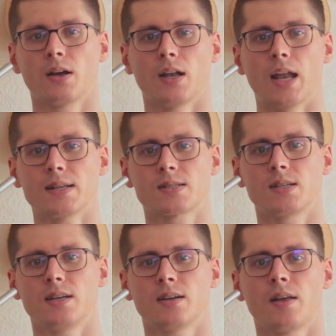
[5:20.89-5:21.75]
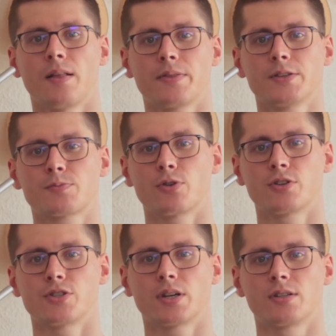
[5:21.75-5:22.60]
Lastly, this
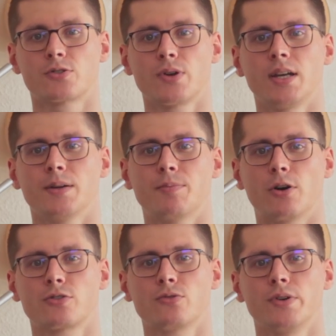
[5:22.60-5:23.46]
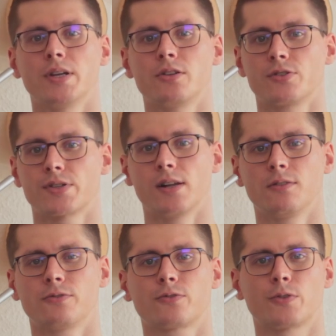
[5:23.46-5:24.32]
project is really about doing it yourself
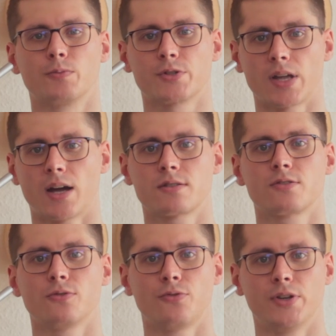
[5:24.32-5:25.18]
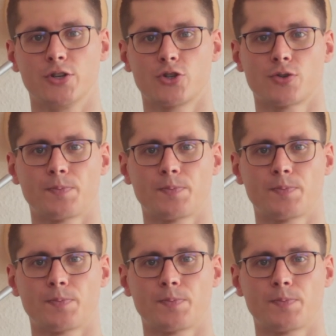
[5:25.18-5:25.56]
from start to finish.